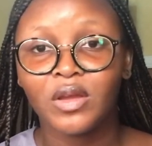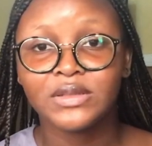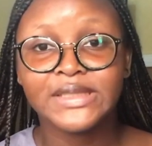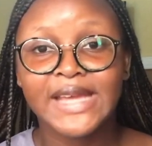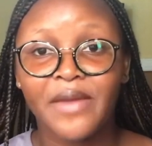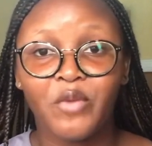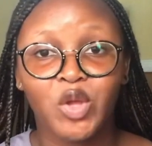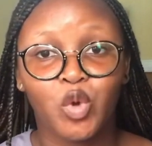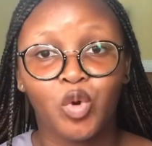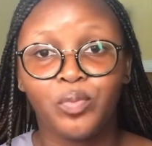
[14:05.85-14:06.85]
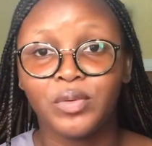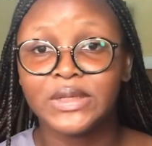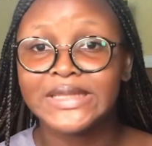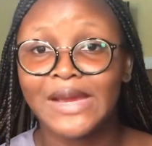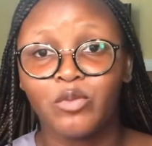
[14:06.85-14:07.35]
the time when you open, the
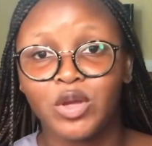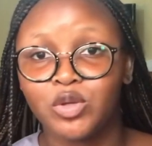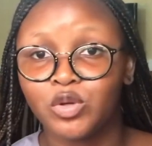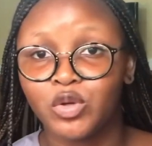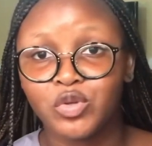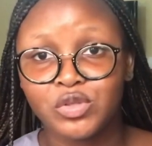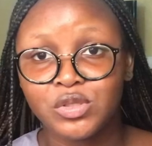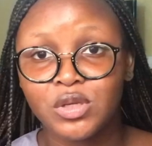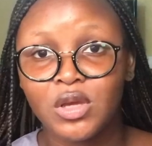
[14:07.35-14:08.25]
time when you close.